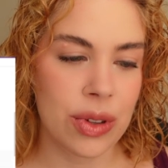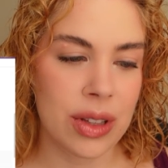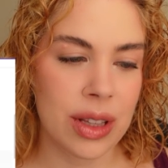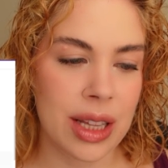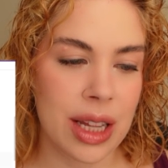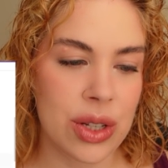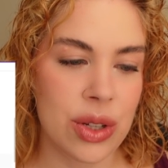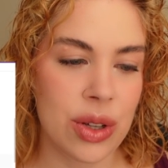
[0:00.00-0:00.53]

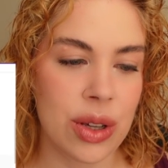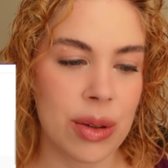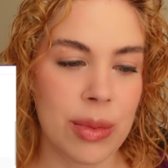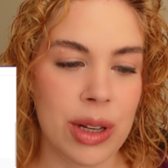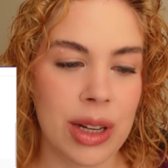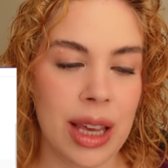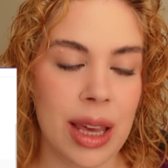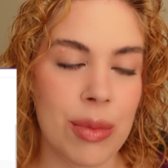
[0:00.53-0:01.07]
let you
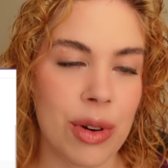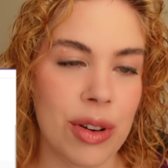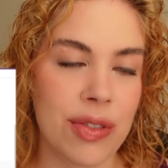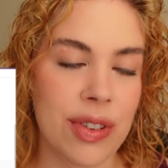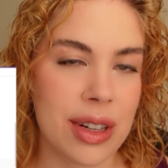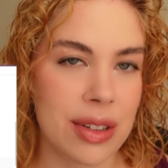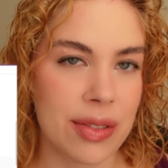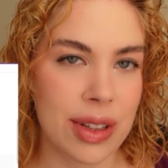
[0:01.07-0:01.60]
communicate more
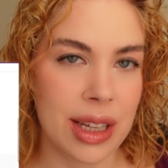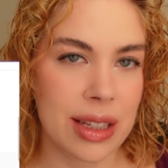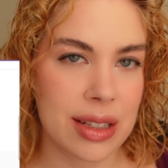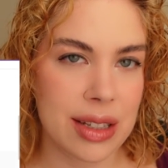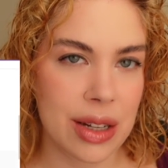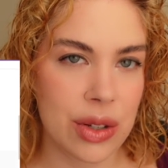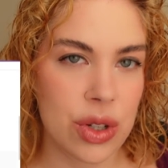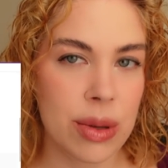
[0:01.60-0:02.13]
effectively
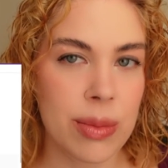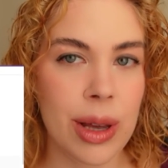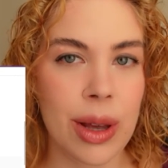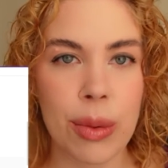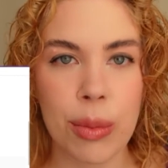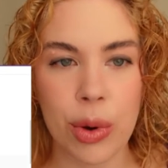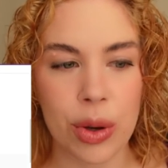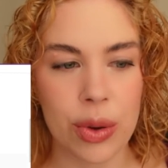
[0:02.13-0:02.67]
inside
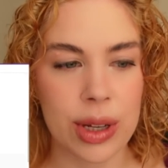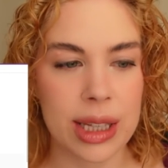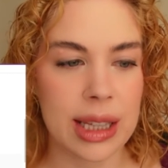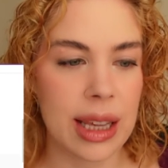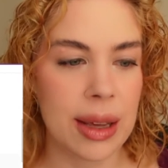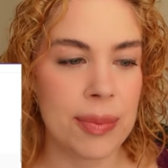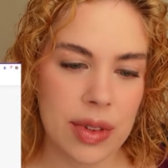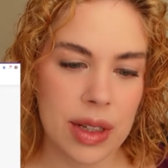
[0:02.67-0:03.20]
Gmail more
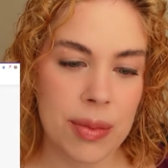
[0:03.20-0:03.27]
quickly.